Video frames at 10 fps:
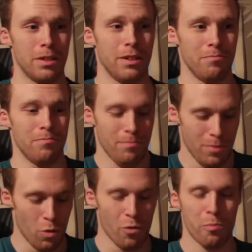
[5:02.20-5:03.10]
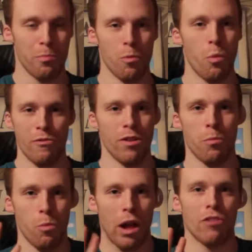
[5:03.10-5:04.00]
a
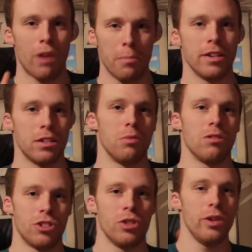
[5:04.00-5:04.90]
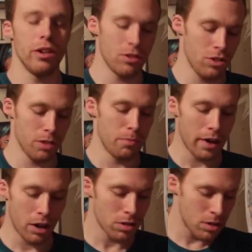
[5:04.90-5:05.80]
well reputable studio such as
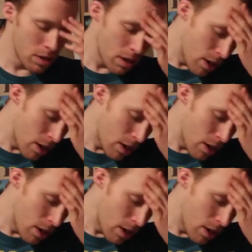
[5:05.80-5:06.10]
Madhouse.